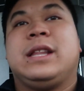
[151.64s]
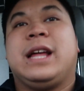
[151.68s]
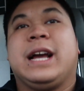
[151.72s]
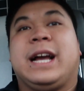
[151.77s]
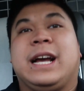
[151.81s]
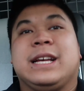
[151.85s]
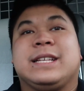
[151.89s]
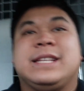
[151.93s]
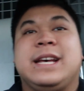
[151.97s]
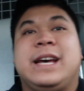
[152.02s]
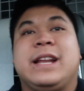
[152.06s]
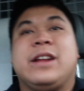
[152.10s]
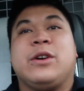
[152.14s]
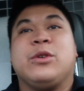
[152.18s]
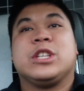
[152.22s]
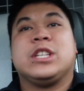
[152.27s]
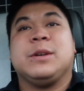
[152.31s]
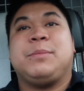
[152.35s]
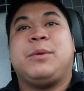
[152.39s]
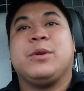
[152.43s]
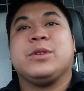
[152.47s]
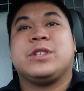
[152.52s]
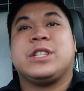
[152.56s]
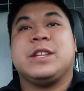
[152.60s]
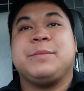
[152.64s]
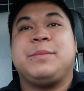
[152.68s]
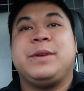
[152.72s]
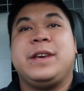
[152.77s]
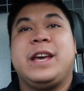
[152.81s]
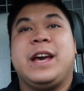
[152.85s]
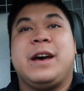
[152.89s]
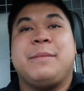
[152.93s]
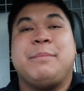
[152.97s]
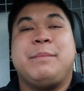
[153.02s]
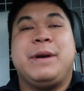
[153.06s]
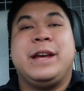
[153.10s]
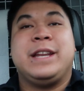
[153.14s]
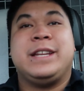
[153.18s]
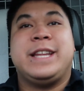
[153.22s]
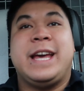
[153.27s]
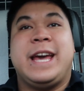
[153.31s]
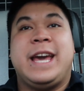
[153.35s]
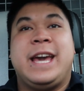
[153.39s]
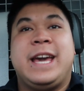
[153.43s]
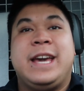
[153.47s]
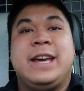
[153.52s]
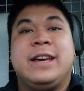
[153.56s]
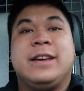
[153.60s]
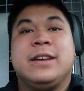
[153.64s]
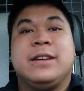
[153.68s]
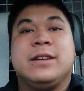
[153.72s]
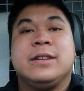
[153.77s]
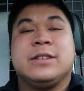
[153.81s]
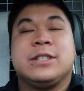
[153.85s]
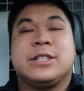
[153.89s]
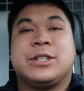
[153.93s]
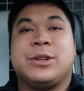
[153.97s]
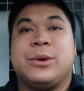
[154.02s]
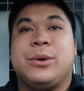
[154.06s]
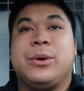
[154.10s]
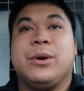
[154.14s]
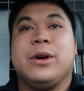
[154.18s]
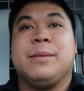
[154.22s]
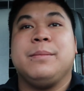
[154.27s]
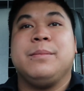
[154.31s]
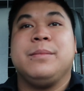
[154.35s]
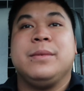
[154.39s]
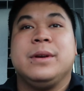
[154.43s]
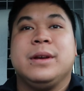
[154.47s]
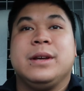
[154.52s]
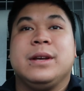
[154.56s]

Like I said, it was supposed to be a midday storm,